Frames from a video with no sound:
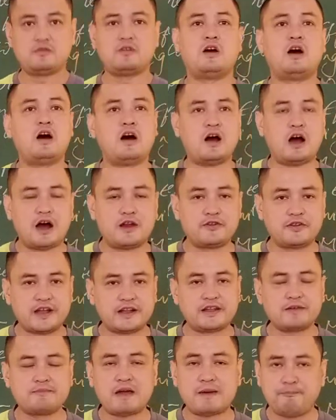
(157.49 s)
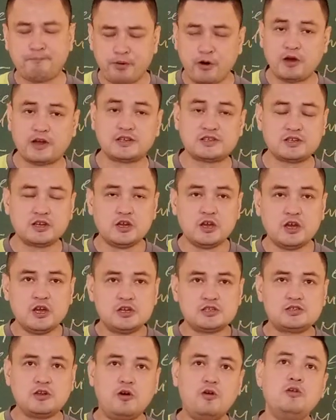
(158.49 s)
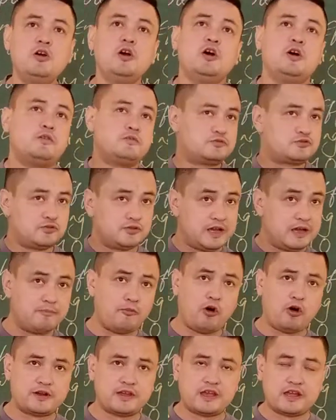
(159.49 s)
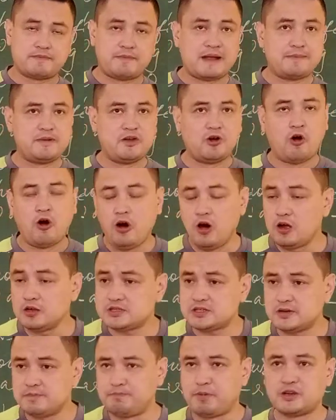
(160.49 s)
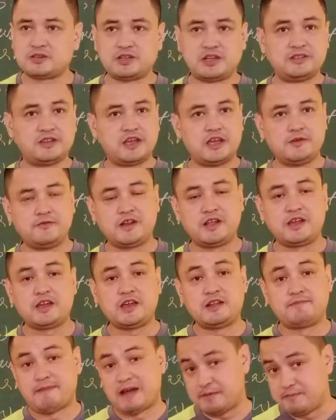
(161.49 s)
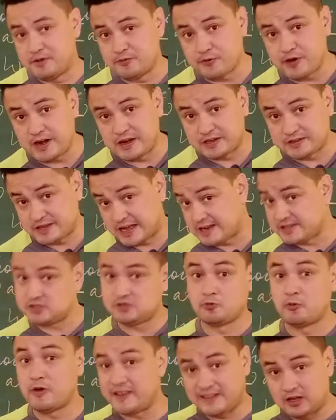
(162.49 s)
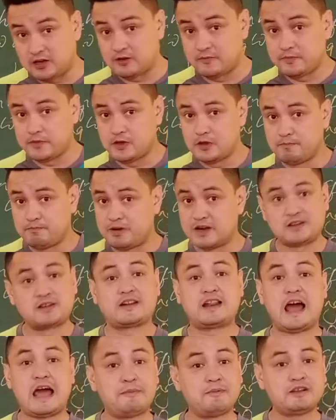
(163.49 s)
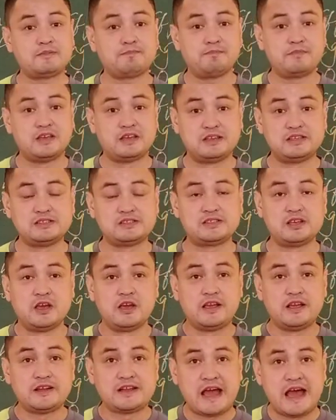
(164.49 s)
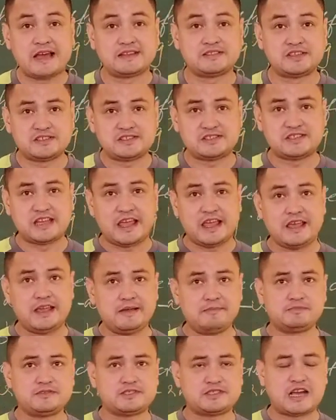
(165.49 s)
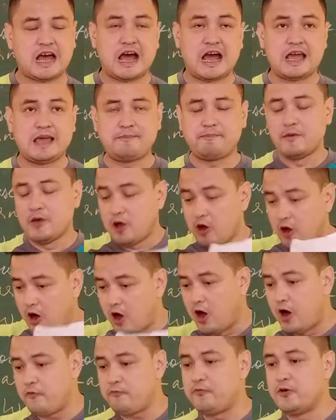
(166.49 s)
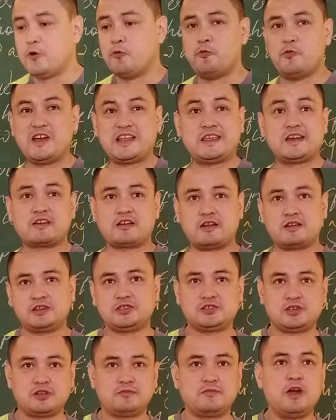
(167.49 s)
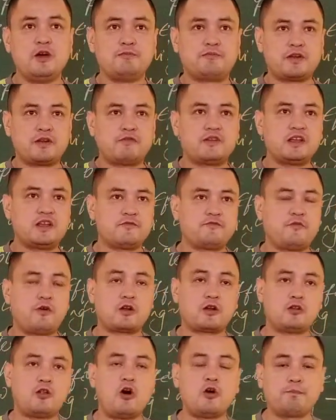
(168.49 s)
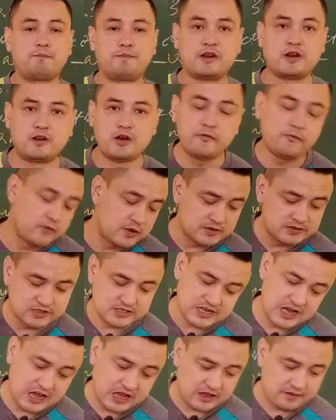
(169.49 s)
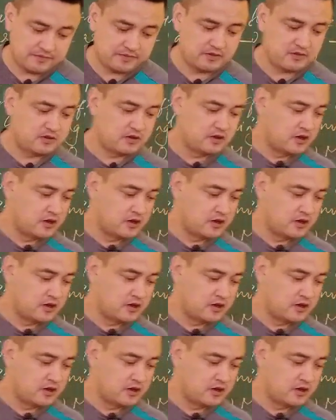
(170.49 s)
Are you getting my point? So today morning it might be hot, but in the evening it might be raining. That is weather. But climate means it has the same type of weather condition prevailing for a long period of time.